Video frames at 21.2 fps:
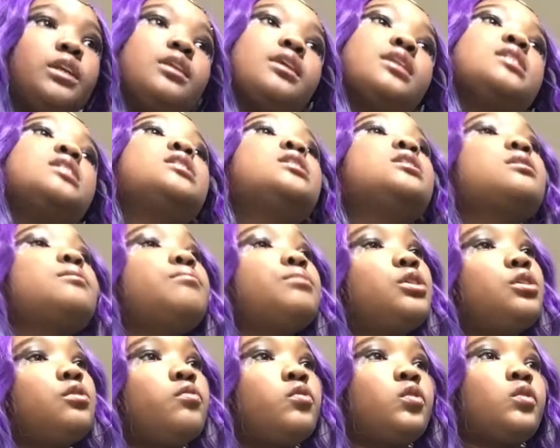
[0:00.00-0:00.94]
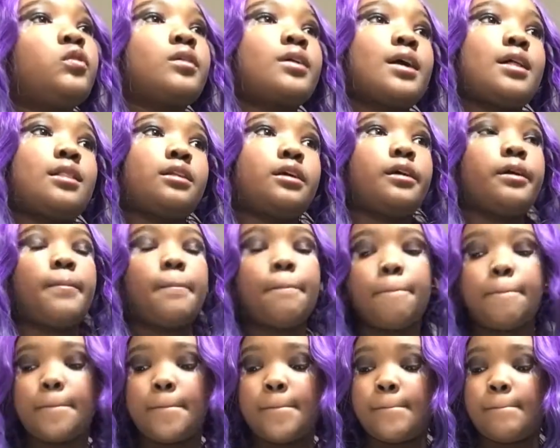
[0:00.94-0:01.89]
Okay, now that I'm done with that, I'm going
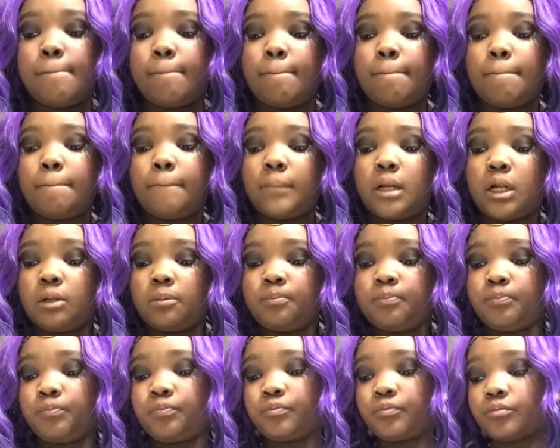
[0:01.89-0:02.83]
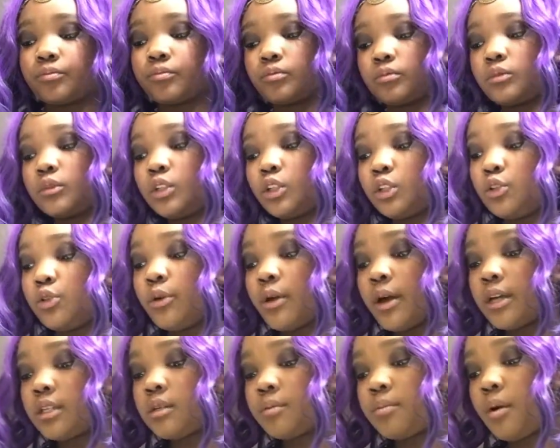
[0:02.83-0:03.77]
to share with you how we color
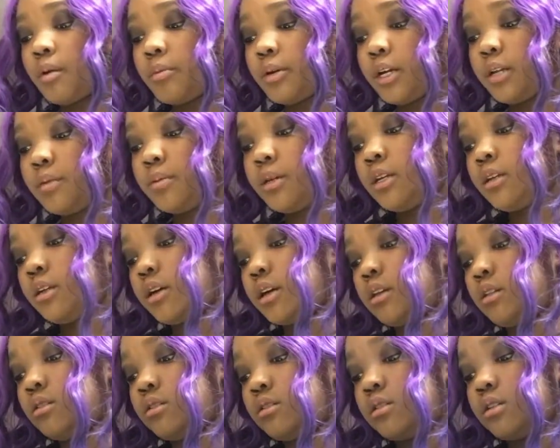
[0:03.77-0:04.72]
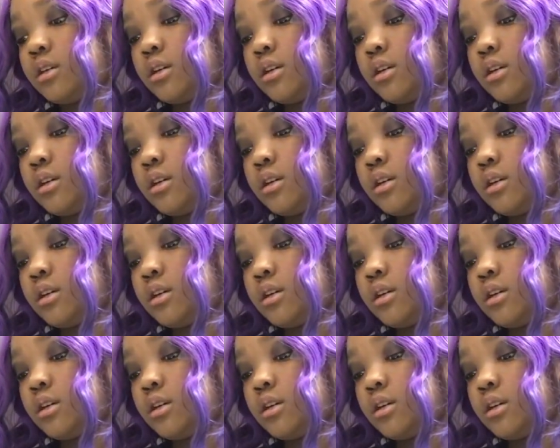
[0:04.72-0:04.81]
this. Okay, you guys are